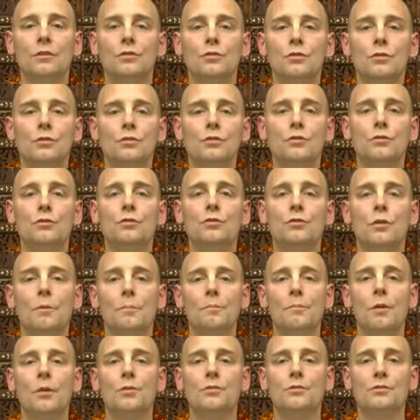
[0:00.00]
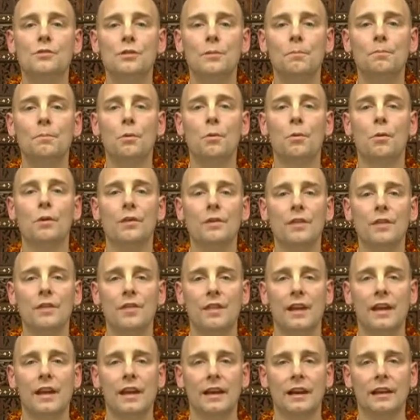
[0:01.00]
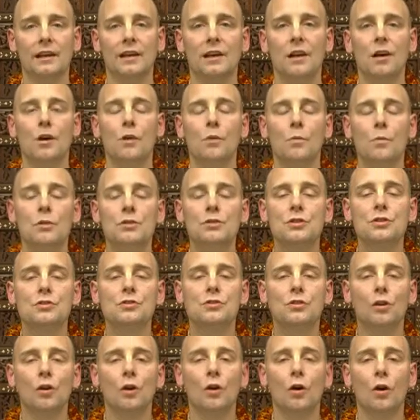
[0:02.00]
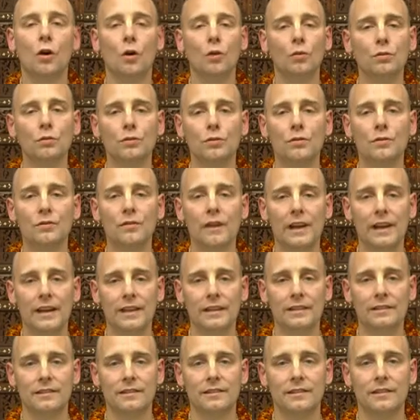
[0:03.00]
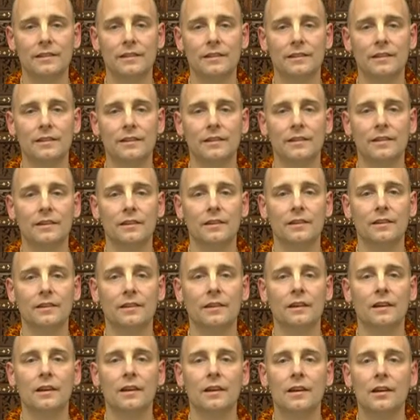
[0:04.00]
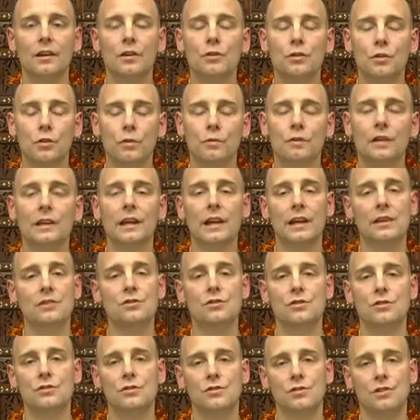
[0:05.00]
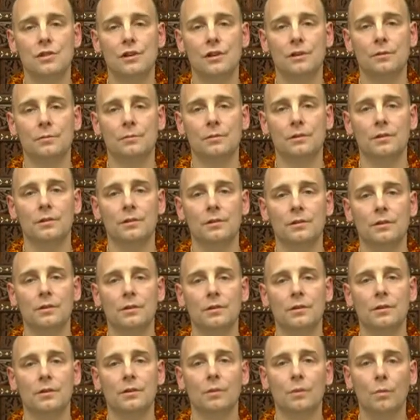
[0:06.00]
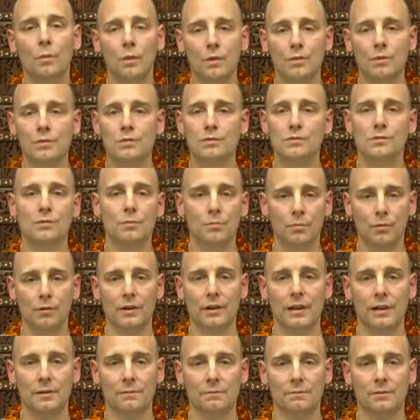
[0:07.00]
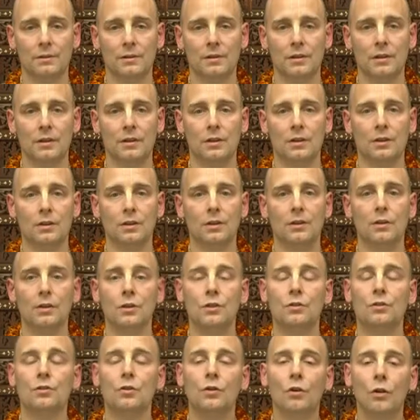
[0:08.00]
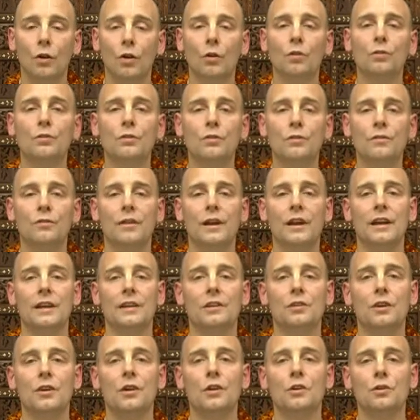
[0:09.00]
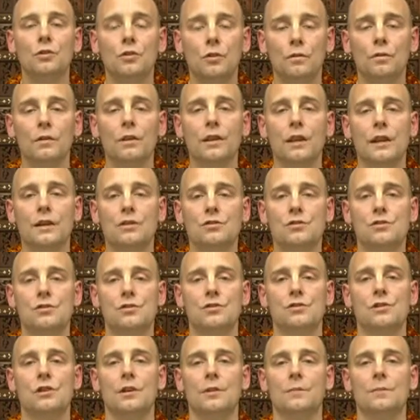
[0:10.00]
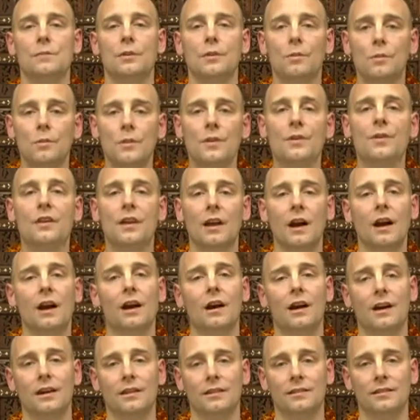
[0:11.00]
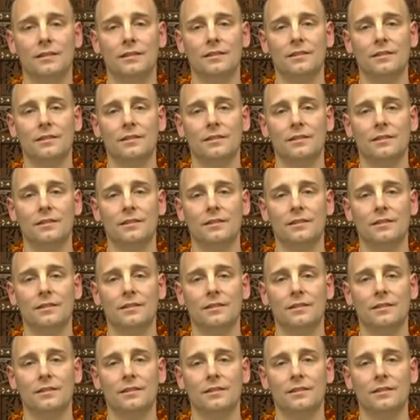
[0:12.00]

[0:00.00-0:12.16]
to do the most important thing, which is to cultivate your relationship with the Supreme, to cultivate your relationship with God,